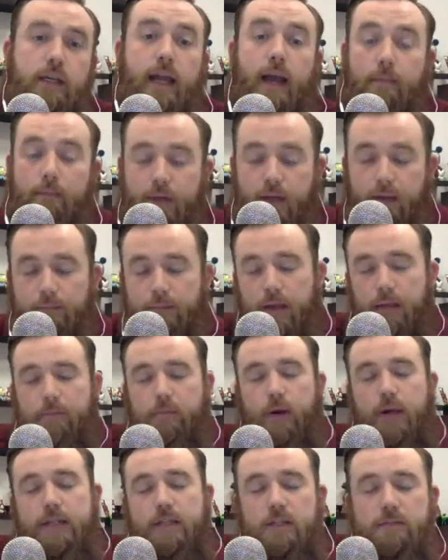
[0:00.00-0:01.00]
Yep.
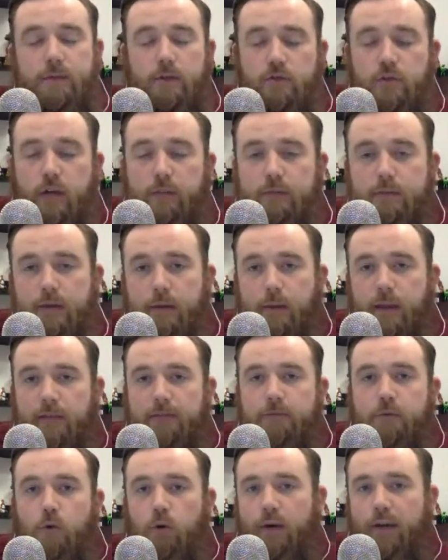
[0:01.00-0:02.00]
Price has been dropped by
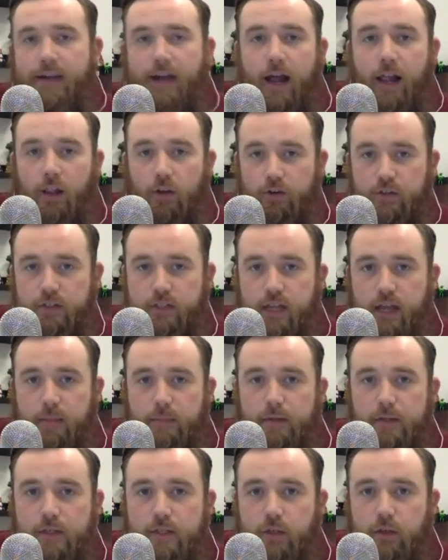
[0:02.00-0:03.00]
$40
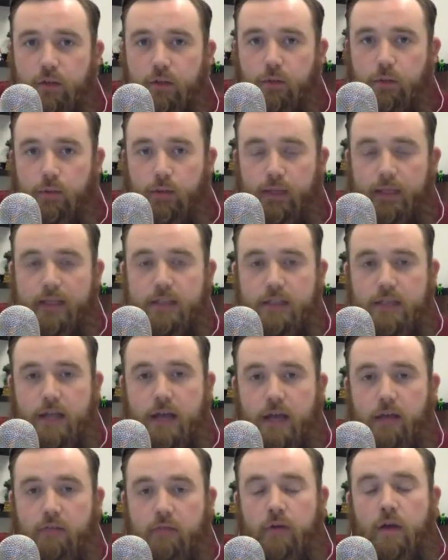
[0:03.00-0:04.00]
up until the release
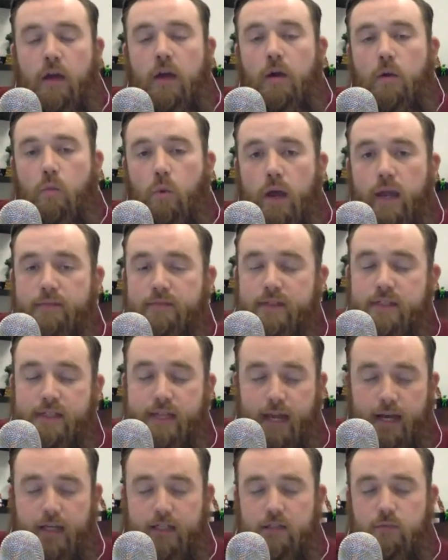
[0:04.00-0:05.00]
of Wave
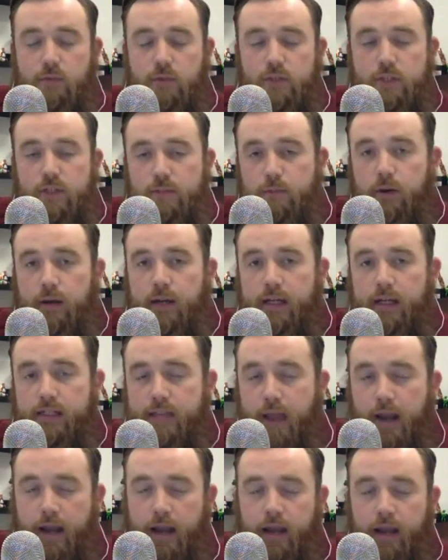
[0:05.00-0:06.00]
6, which is pretty
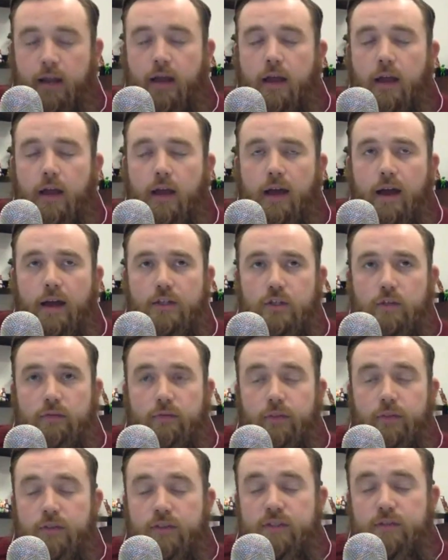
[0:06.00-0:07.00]
exciting. So
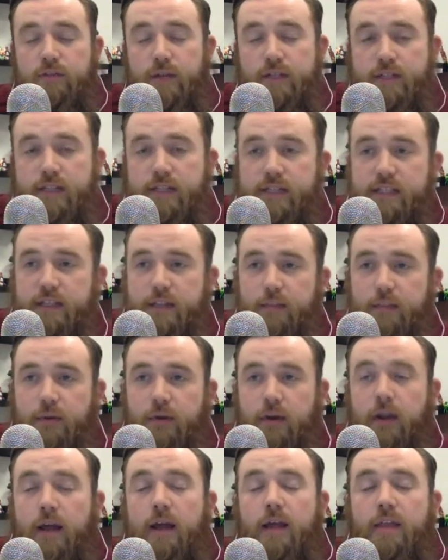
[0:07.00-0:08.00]
for the rest of the
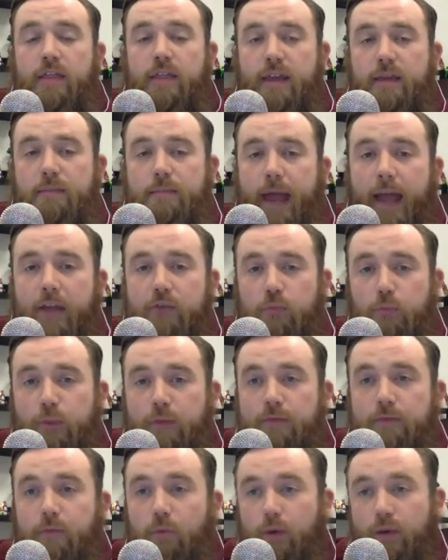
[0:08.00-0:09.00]
summer, the packs will be
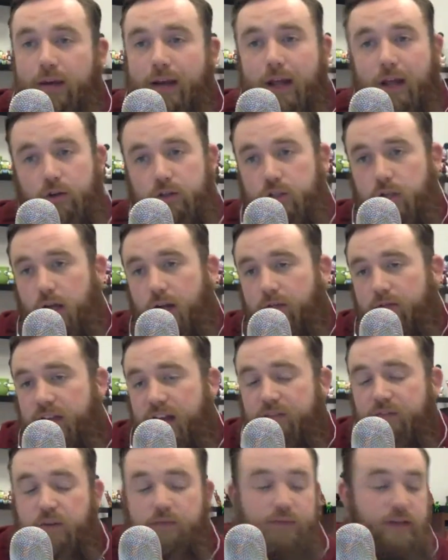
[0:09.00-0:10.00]
$40 off.
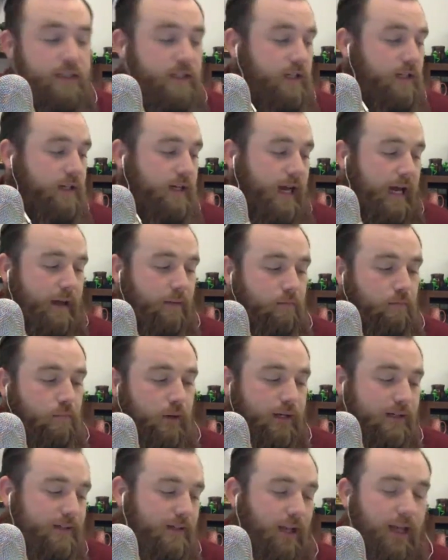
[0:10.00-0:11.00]
And if you visit
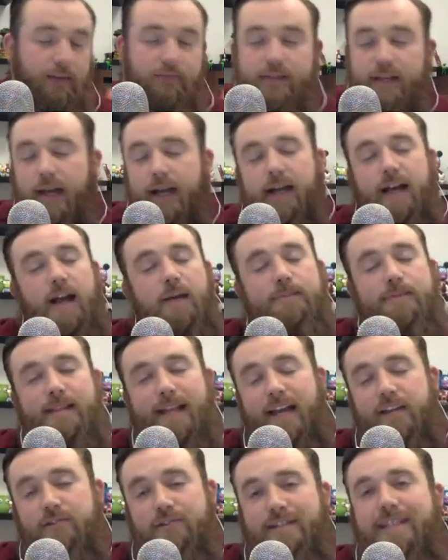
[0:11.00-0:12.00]

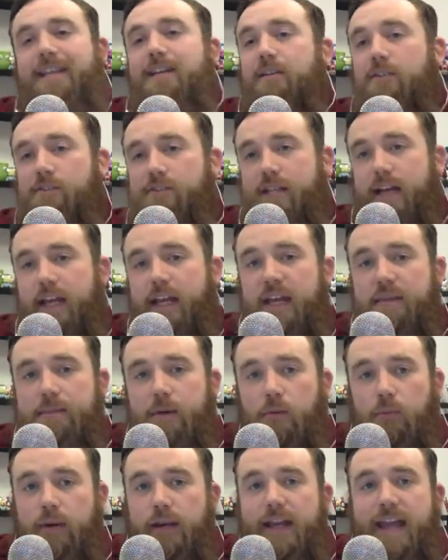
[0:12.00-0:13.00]
bricks2life.com/deals, I keep
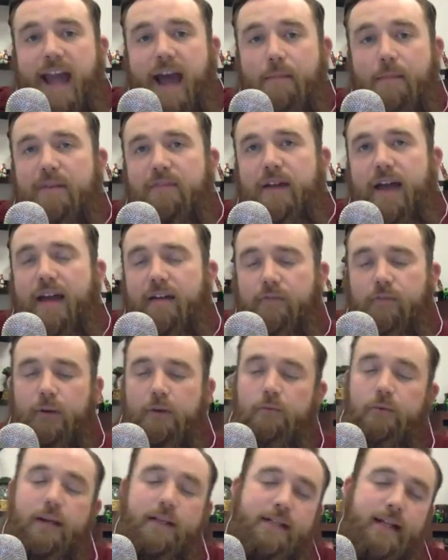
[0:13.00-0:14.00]
a recap of
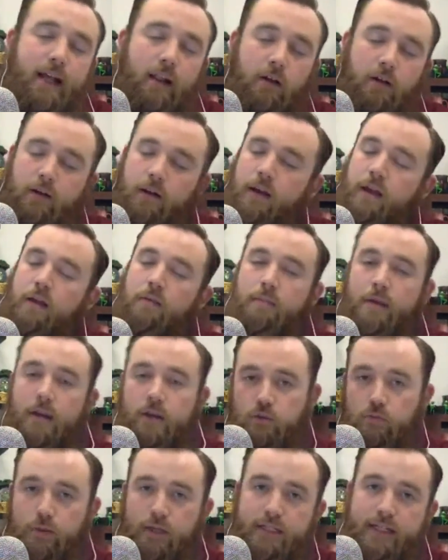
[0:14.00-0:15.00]
every retailer,
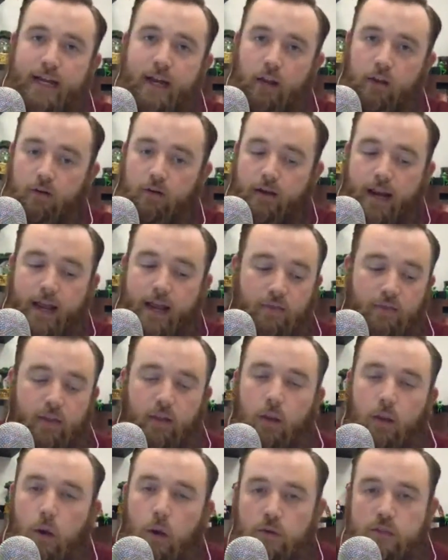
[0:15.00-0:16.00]
major retailer, and
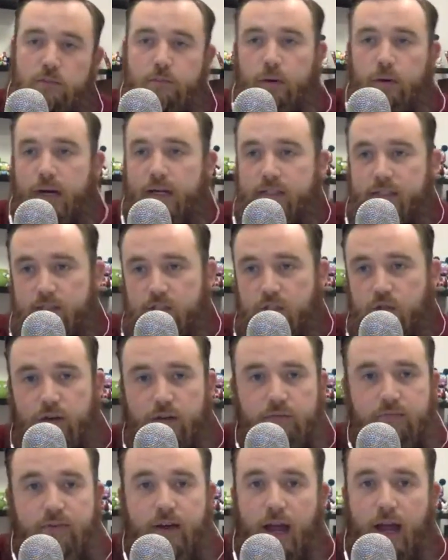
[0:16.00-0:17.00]
the lowest prices you
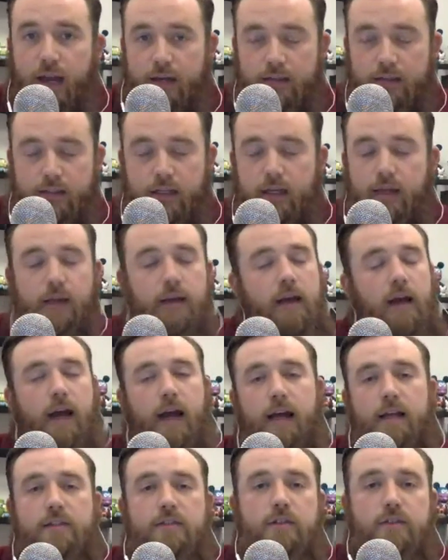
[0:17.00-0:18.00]
can find,
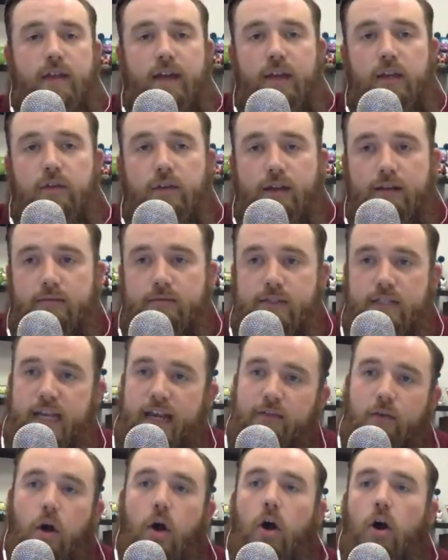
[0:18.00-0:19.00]
so that you can
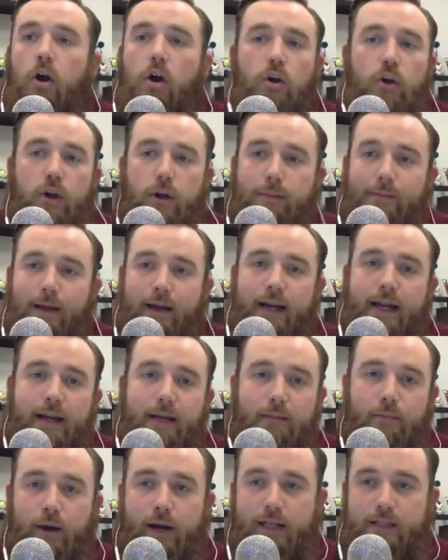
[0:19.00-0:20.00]
save all your money
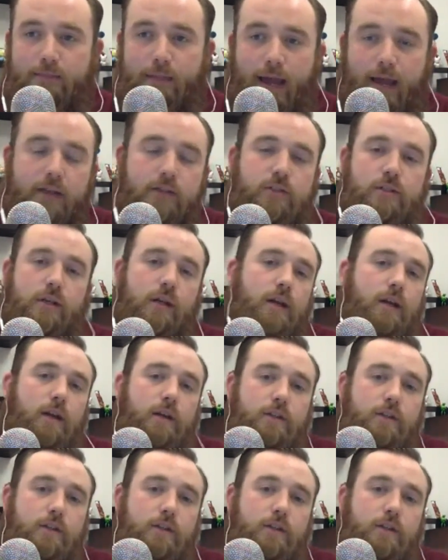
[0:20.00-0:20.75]
and price match.